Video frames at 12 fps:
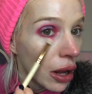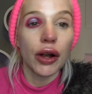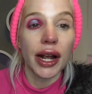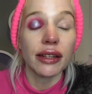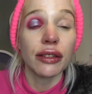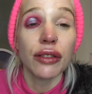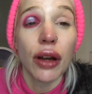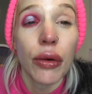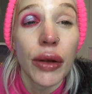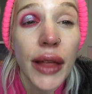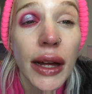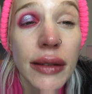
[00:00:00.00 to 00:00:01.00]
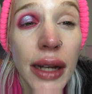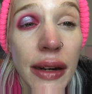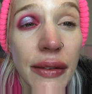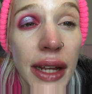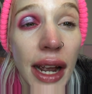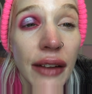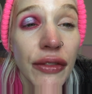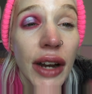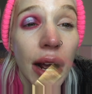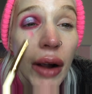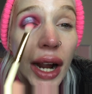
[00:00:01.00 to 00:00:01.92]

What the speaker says: Okay, so that's kind of the eye for now.